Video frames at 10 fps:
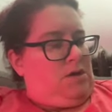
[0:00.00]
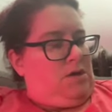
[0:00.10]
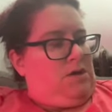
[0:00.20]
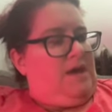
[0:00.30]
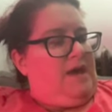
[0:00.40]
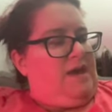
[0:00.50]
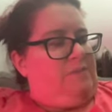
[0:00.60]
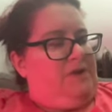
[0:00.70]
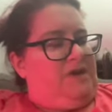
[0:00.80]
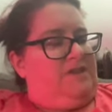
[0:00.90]
yet
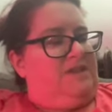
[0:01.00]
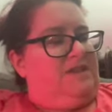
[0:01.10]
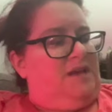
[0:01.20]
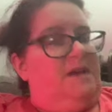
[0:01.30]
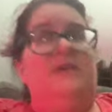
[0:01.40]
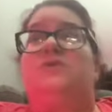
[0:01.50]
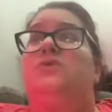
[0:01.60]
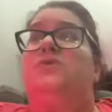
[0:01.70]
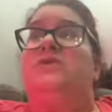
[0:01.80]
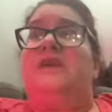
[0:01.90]
because Sundays
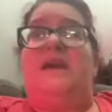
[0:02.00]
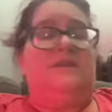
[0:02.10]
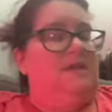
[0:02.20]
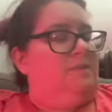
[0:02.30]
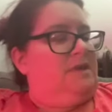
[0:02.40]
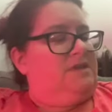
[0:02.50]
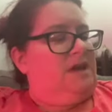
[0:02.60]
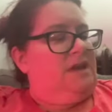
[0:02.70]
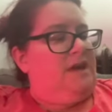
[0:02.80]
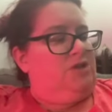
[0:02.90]
are the days that my
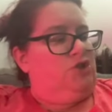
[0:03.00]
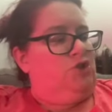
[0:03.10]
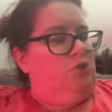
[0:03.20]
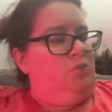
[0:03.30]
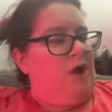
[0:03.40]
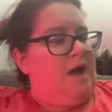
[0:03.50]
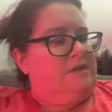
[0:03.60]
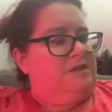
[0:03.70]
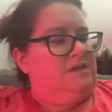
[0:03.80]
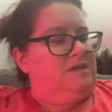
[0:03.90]
son has two
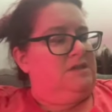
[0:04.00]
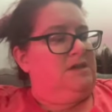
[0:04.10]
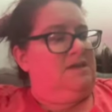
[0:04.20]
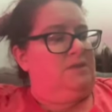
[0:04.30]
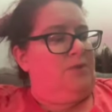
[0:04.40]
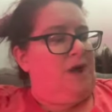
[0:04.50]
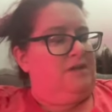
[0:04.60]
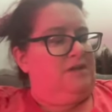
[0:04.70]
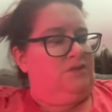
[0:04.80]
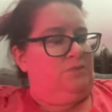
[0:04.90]
practices. He has a
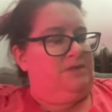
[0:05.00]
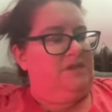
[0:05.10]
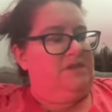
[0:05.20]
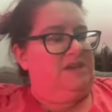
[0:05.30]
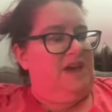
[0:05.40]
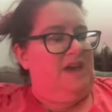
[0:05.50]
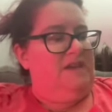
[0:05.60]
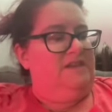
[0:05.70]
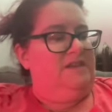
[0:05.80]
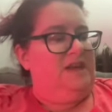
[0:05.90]
practice from 6 to
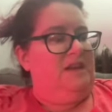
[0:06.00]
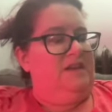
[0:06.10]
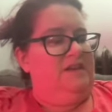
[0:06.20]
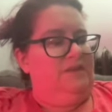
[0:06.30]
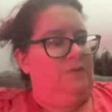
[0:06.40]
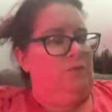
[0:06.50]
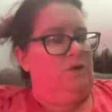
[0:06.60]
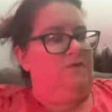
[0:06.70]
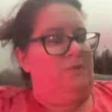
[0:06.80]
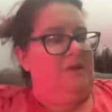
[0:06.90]
8 and then a different
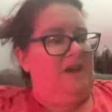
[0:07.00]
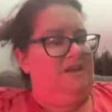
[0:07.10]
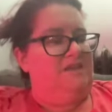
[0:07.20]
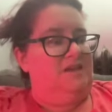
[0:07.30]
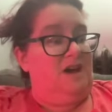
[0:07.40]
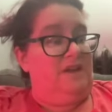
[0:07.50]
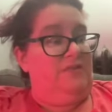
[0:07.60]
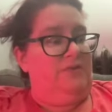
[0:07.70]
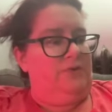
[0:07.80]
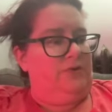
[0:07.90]
one from 8 to
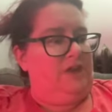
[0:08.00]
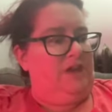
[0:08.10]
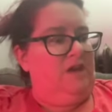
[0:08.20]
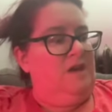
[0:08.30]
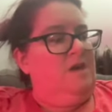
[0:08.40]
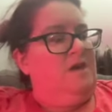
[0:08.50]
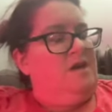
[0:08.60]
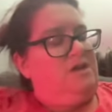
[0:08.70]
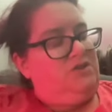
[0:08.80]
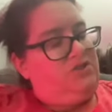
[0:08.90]
9:30.
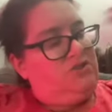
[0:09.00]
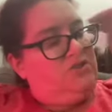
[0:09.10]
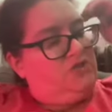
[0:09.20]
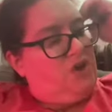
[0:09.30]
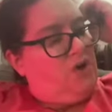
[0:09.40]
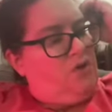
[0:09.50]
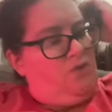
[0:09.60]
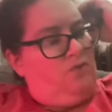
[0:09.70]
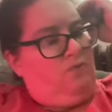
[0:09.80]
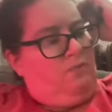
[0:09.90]
So,